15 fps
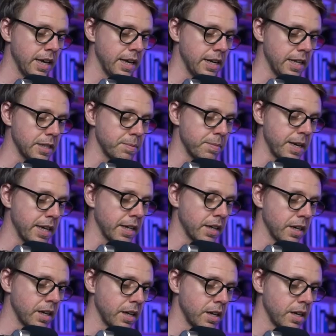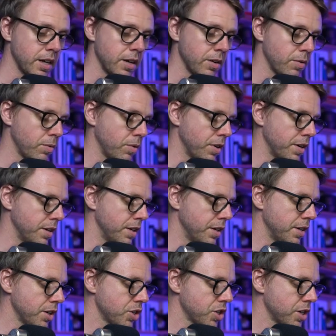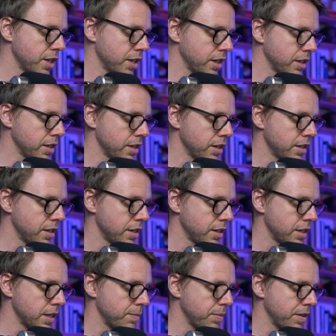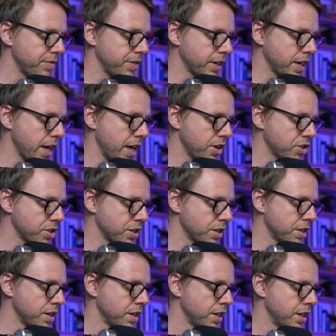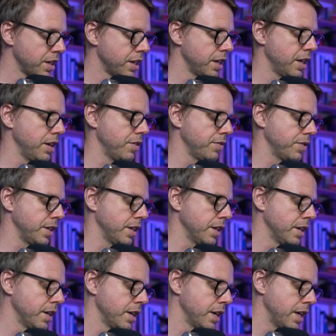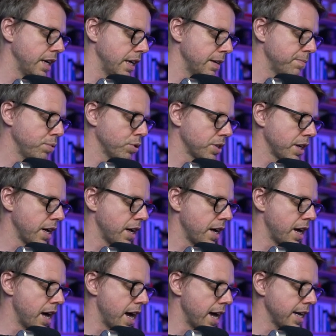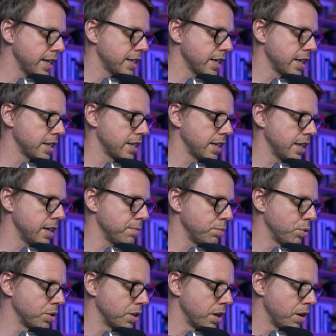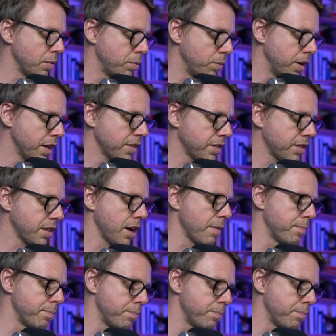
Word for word: And let's make one additional simplification. If the input height and the input width are